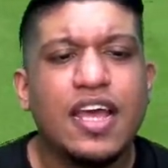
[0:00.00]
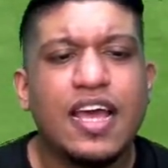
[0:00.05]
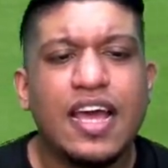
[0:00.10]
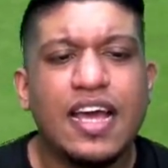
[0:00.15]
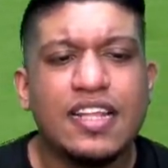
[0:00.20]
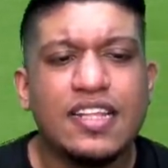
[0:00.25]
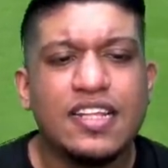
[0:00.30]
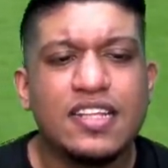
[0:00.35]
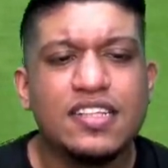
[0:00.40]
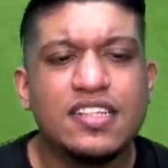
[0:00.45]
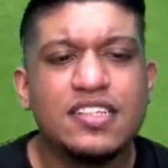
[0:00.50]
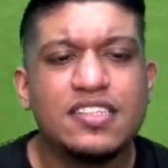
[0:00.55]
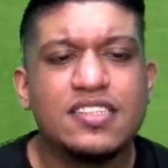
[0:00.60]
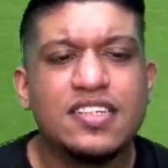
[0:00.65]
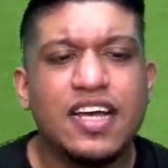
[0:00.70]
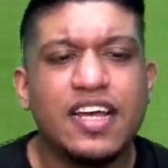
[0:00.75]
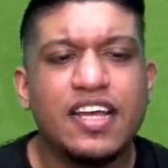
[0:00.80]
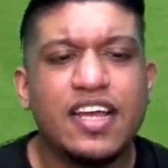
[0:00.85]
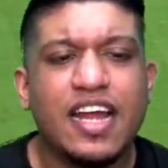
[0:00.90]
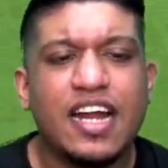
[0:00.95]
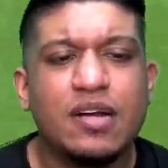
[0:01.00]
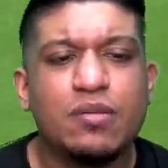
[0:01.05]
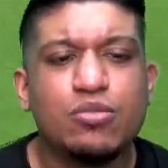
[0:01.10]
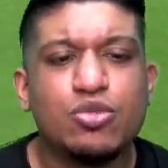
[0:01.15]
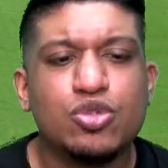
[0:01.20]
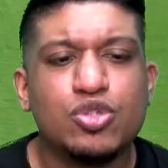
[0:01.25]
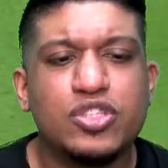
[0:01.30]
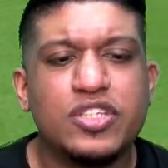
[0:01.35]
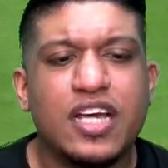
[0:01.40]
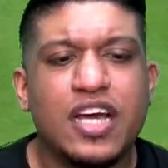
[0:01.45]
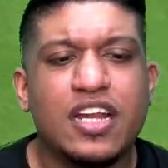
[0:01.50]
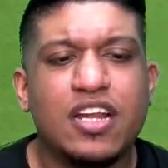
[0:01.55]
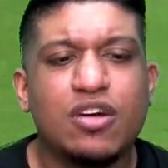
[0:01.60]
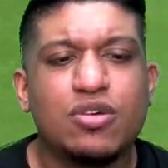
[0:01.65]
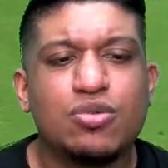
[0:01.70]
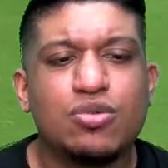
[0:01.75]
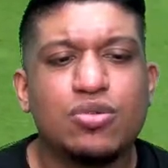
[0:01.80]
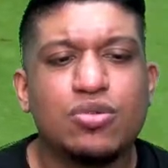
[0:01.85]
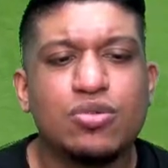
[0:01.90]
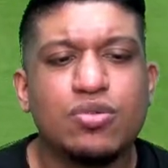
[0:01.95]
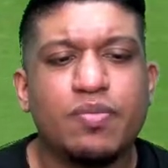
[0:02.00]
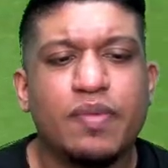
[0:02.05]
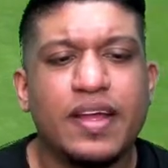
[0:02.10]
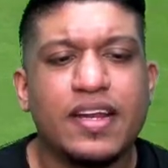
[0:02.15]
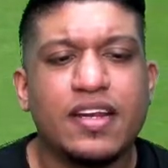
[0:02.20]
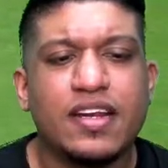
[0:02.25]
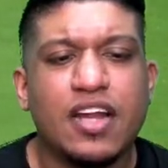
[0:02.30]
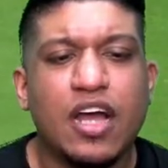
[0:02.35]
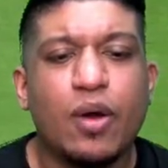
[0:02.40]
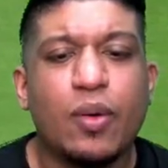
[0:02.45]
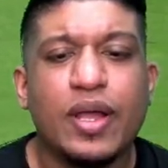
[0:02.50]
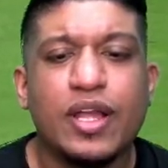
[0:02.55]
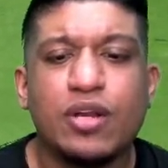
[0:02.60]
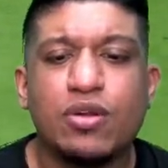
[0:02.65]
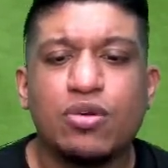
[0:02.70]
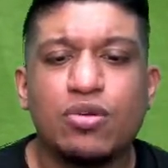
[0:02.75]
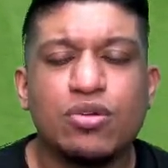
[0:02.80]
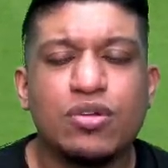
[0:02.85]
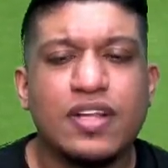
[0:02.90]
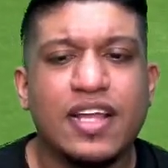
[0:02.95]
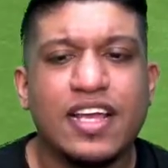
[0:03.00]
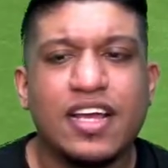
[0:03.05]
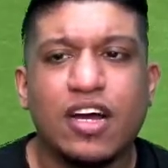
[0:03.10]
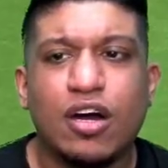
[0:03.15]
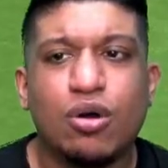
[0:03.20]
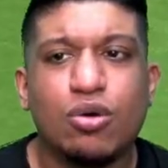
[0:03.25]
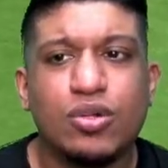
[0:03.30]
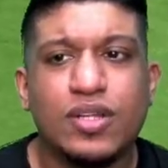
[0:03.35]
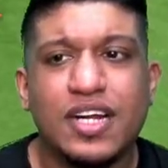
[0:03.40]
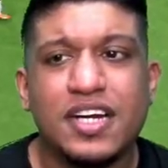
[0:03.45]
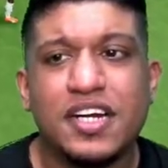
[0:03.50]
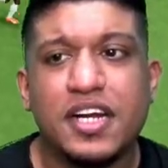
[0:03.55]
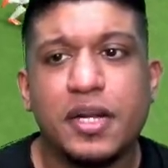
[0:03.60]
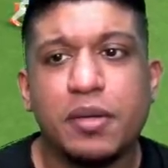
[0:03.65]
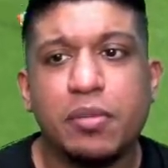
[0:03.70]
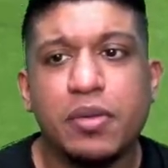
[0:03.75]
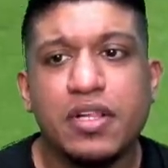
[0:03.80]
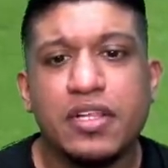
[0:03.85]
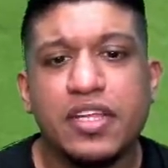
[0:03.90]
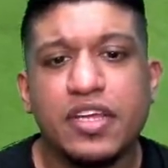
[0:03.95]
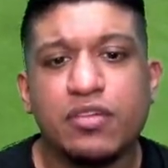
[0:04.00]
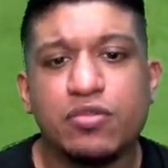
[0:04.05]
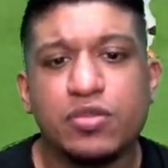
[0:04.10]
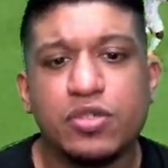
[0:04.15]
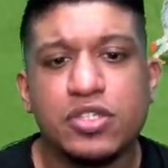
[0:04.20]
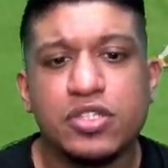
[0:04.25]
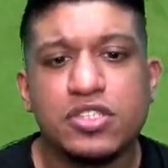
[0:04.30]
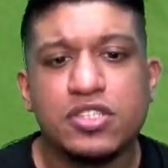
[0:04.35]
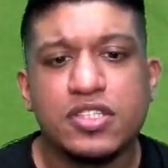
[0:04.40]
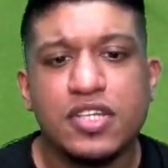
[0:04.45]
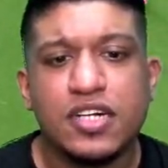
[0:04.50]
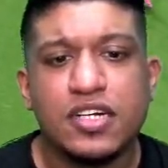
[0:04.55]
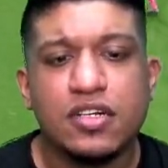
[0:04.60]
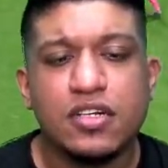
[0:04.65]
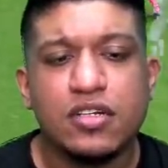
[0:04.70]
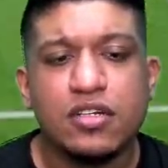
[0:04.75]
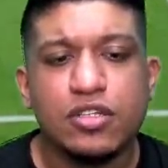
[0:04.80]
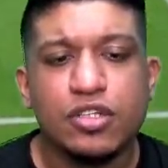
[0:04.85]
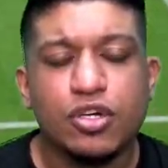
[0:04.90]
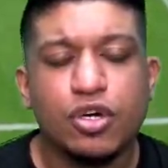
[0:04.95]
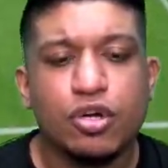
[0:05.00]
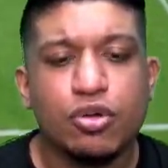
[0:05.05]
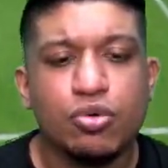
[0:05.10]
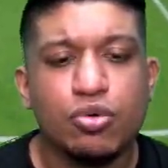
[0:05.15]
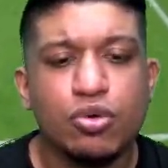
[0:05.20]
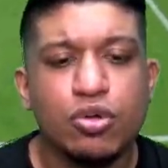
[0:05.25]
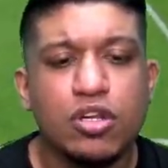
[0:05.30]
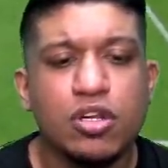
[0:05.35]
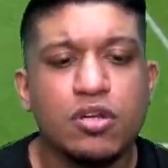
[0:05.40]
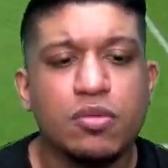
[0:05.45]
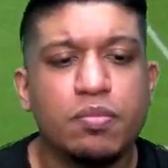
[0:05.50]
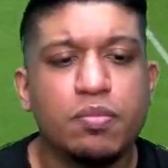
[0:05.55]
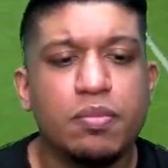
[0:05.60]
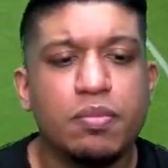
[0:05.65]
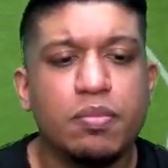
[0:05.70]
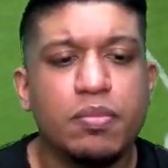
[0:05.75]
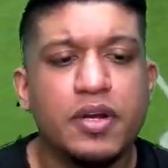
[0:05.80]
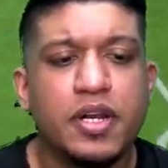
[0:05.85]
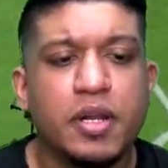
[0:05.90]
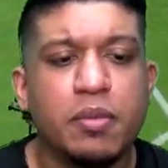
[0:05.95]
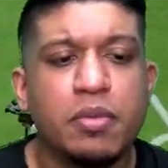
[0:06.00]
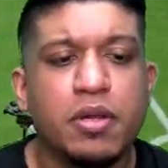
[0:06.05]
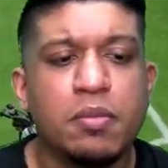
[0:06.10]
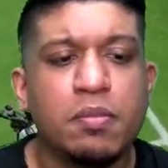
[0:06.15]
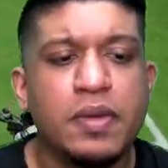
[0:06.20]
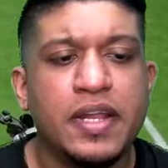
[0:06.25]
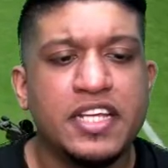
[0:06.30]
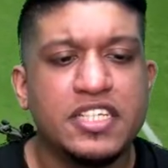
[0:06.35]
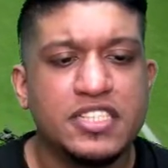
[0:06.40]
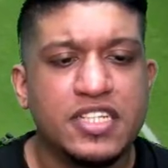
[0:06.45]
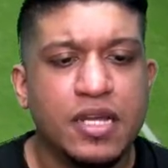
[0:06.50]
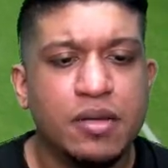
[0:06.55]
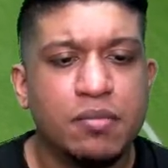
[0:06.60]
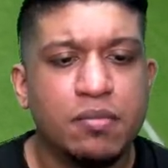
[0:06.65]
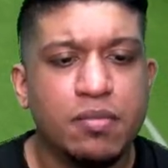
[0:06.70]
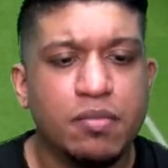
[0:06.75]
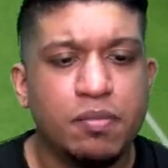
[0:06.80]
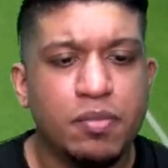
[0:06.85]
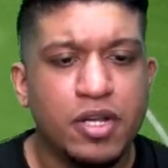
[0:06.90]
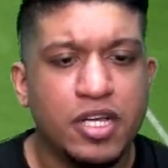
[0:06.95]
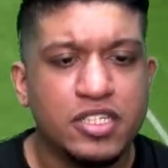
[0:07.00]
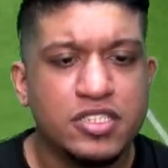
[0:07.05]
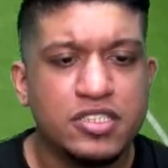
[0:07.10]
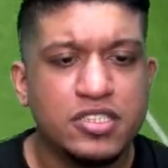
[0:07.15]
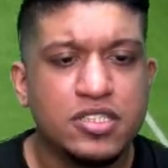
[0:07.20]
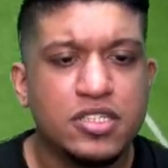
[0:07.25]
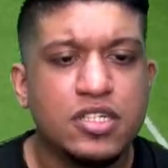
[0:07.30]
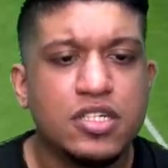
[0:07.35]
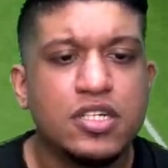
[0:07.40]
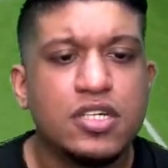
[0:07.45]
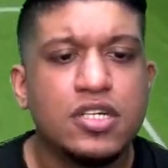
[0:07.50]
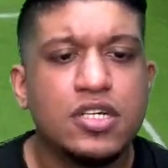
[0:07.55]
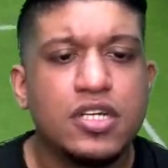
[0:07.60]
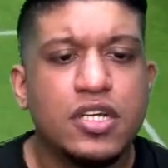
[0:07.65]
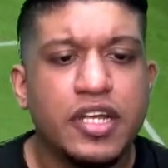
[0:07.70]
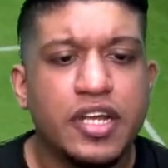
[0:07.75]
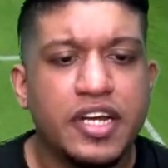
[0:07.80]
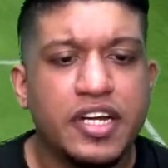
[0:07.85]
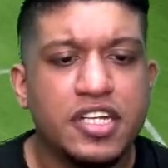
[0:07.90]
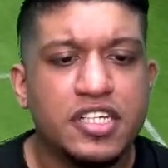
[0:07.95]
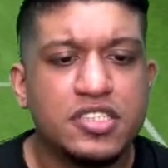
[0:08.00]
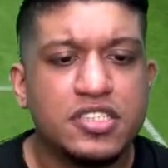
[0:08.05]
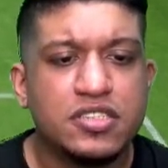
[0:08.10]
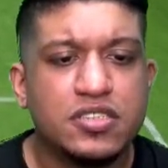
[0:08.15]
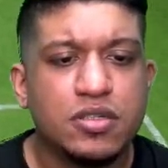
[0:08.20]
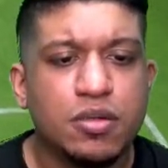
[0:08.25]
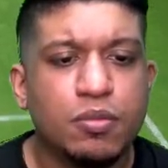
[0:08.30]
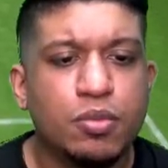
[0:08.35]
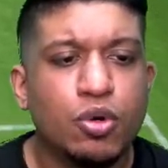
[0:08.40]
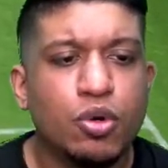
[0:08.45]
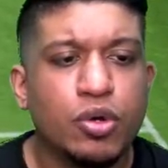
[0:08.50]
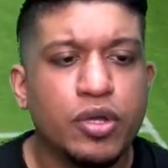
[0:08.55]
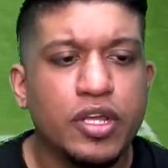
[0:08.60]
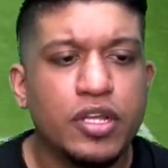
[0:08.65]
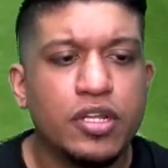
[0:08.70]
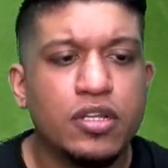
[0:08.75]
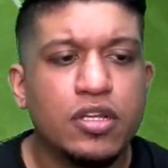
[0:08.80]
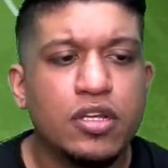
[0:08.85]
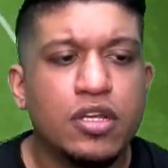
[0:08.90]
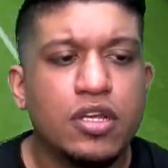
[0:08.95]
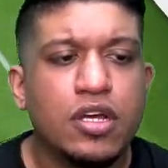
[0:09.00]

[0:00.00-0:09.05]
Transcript: And then this guy had Musiala who, man, now I know like how that dribble thing works. That your whole dribble playstyle plus it is broken.